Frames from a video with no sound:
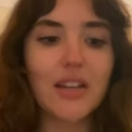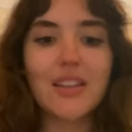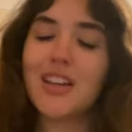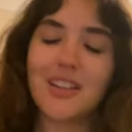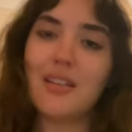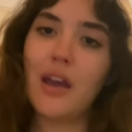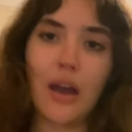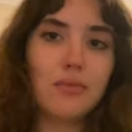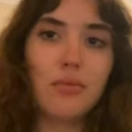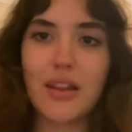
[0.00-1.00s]
I think
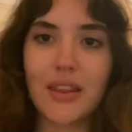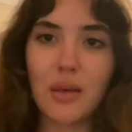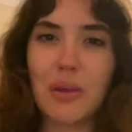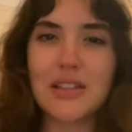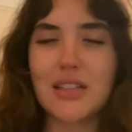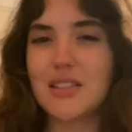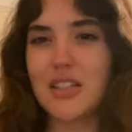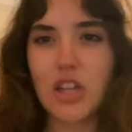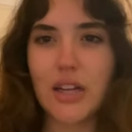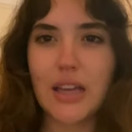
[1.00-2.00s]
it made sense. It
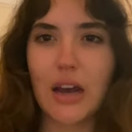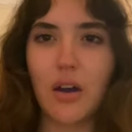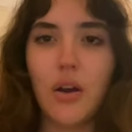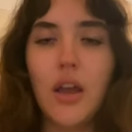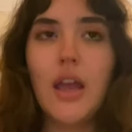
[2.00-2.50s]
checked out.